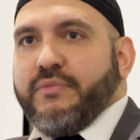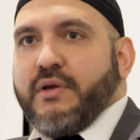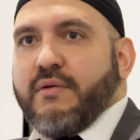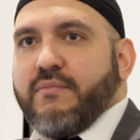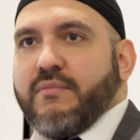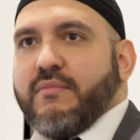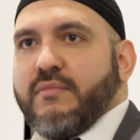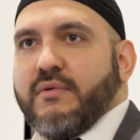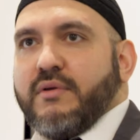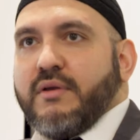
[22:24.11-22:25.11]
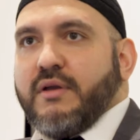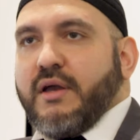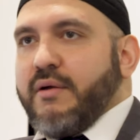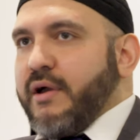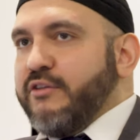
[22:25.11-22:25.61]
Right?
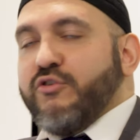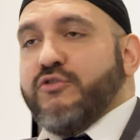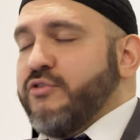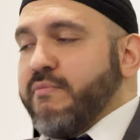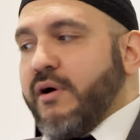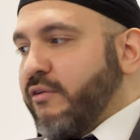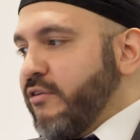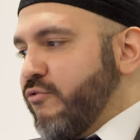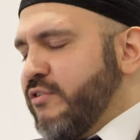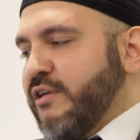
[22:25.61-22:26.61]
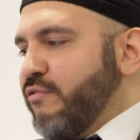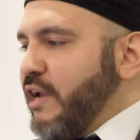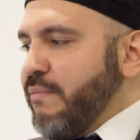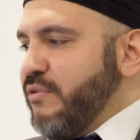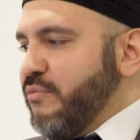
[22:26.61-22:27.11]
Uh, and don't use a Marxist critique of
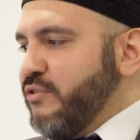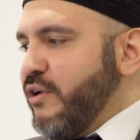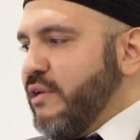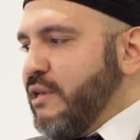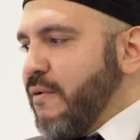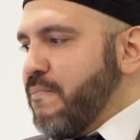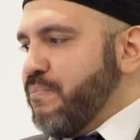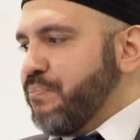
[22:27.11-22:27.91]
capitalism, certainly not.